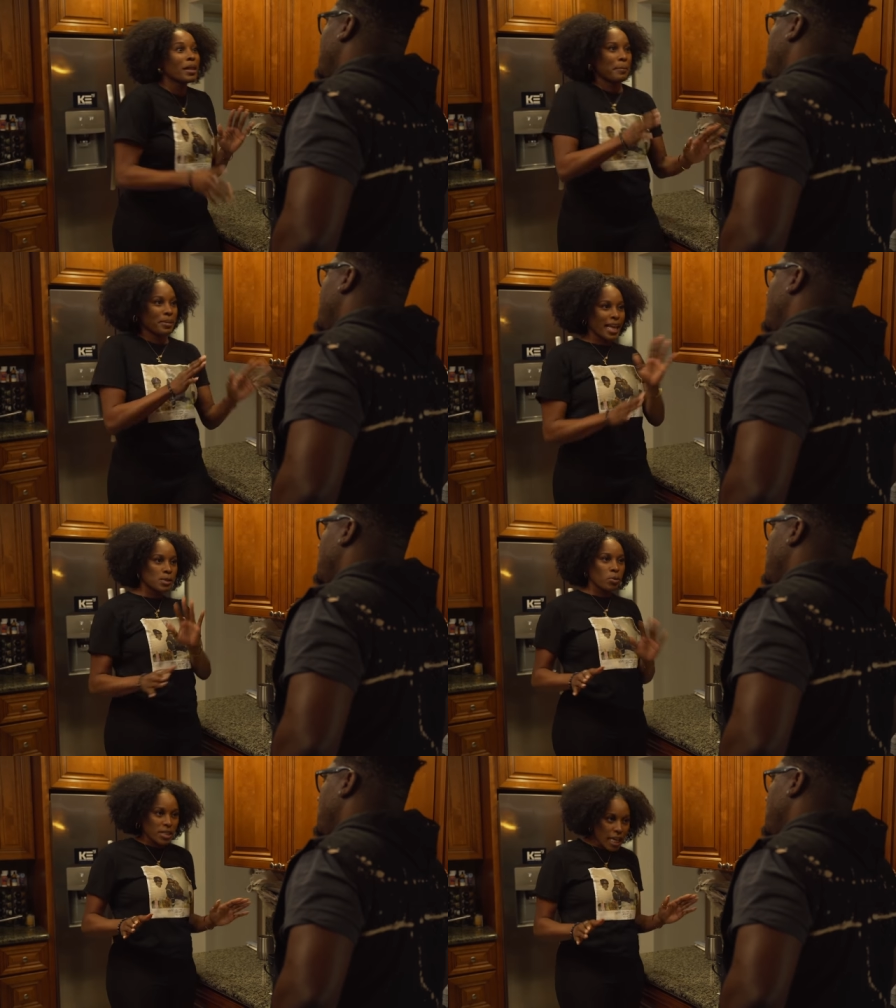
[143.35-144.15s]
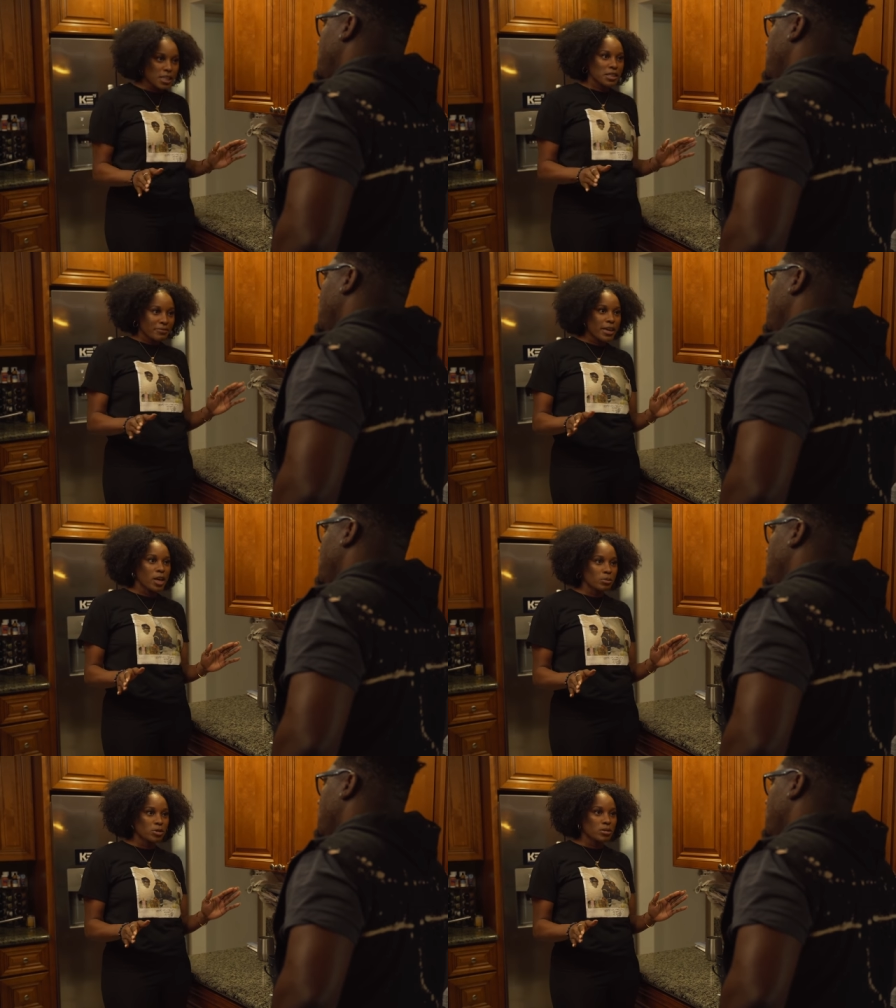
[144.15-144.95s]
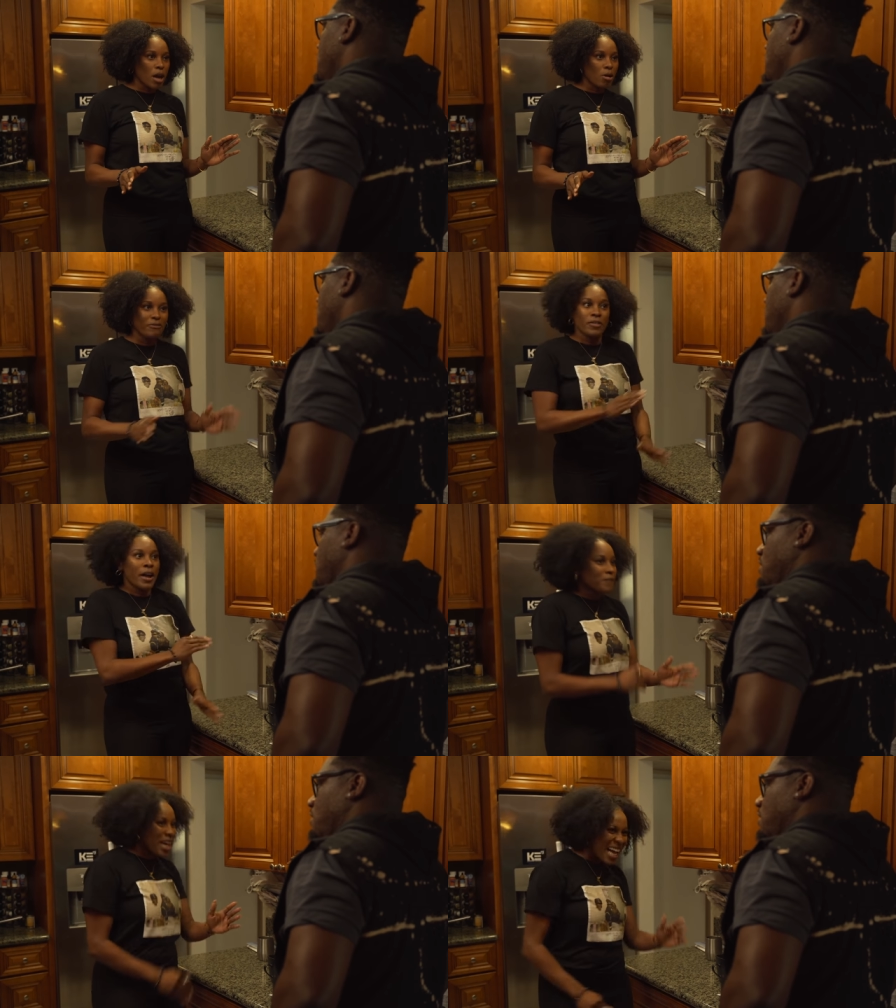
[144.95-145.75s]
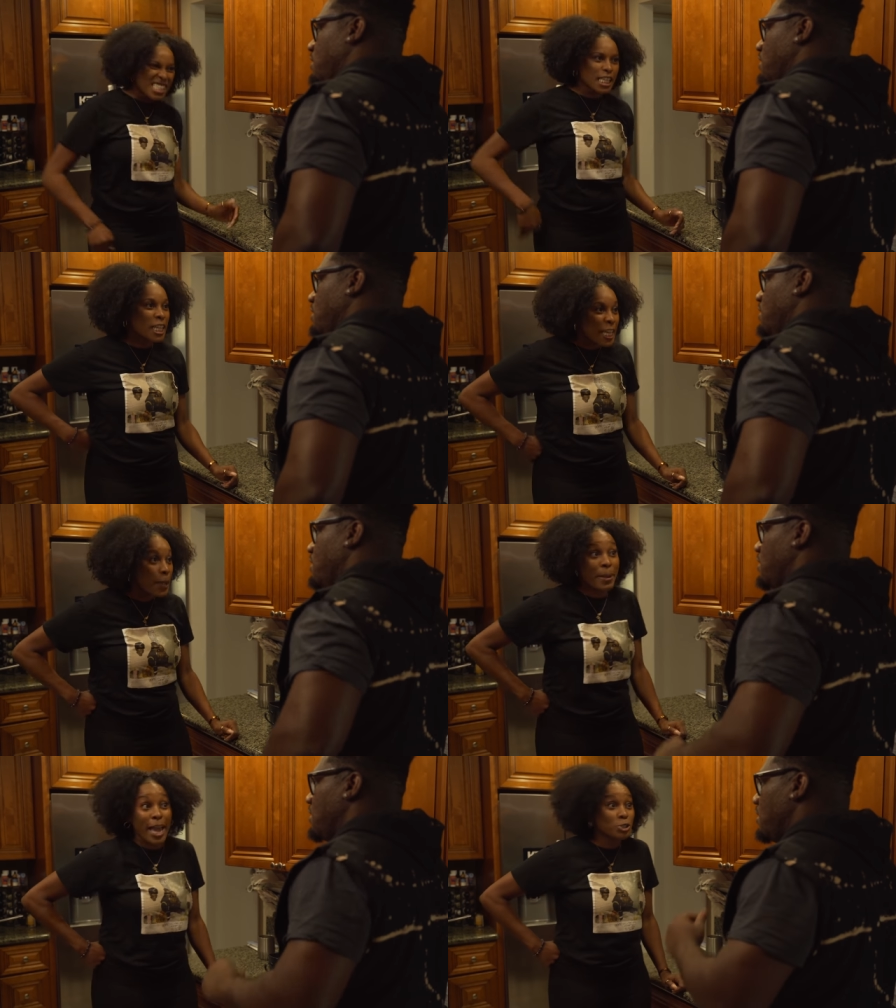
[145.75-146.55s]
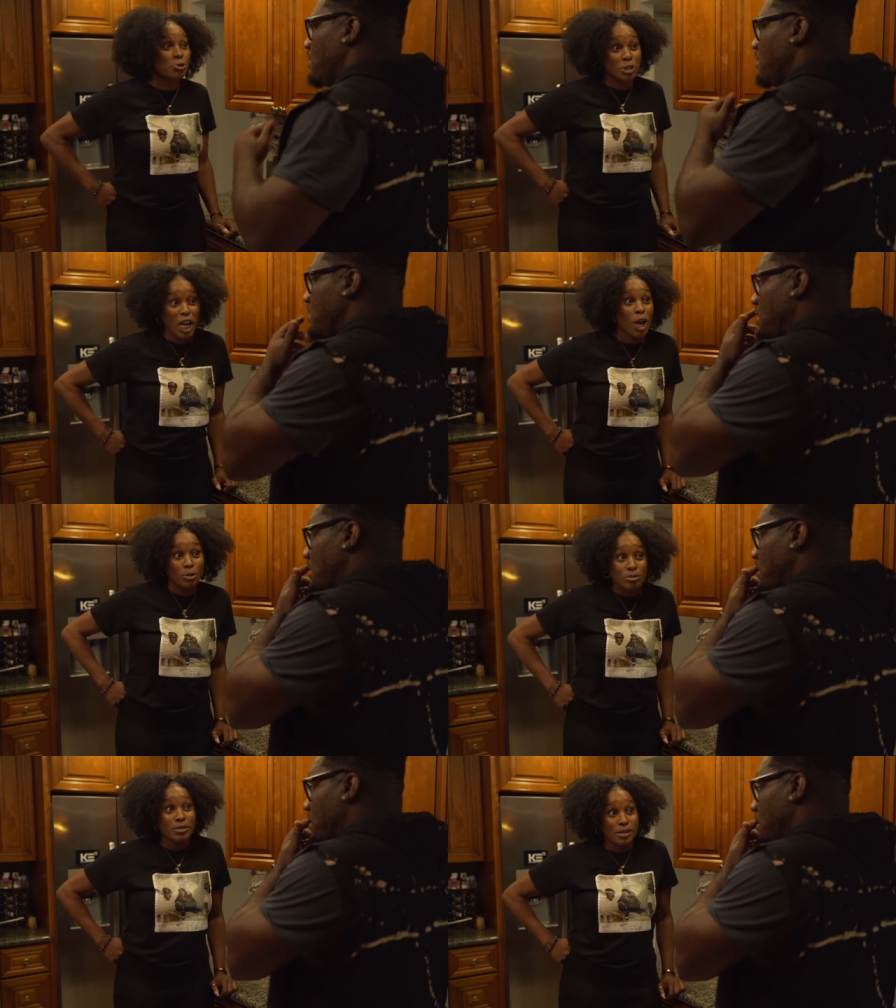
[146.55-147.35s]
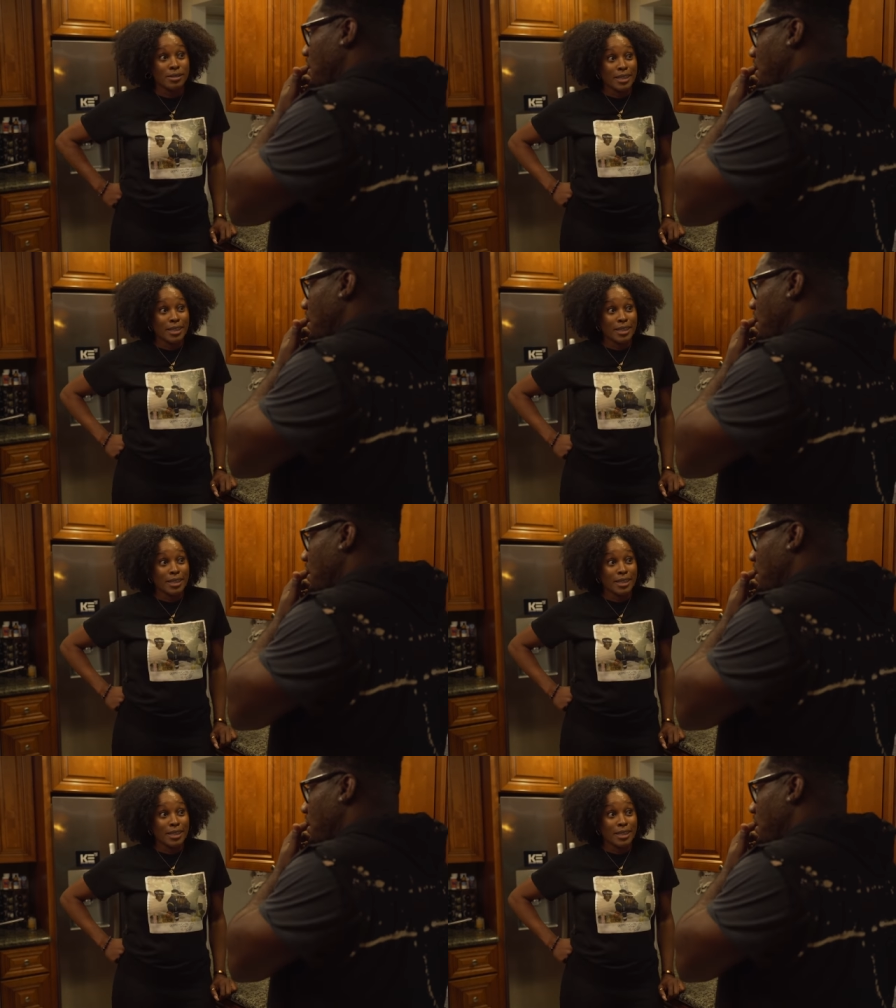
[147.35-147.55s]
like black exploitation films, you know? Foxy Cleopatra Jones,